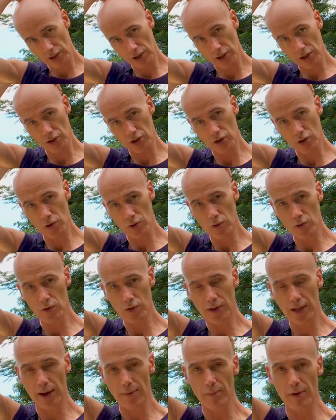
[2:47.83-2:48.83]
going to use
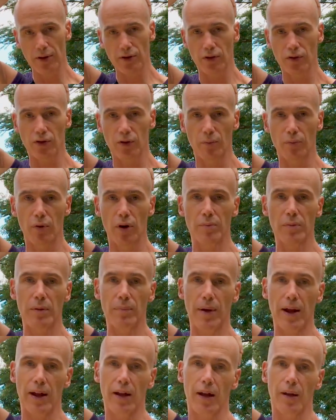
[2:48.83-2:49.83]
that muscle to bring me
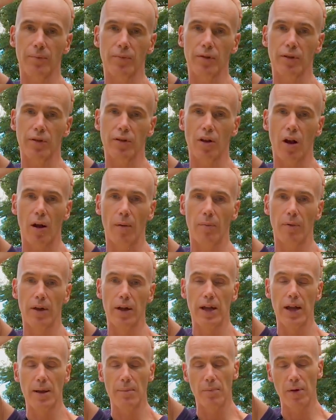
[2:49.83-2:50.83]
back up to the top.
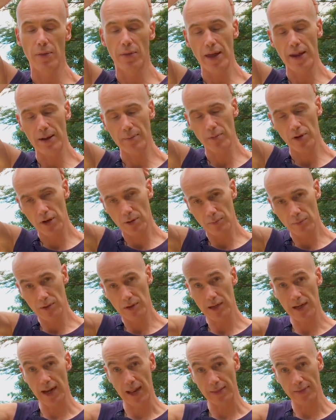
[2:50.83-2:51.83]
But then I'm going to
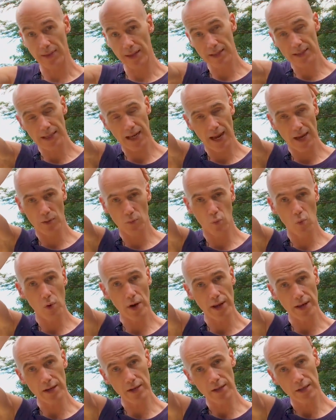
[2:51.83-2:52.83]
let this hand
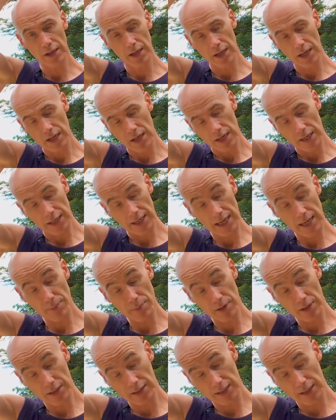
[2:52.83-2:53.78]
win, keeping the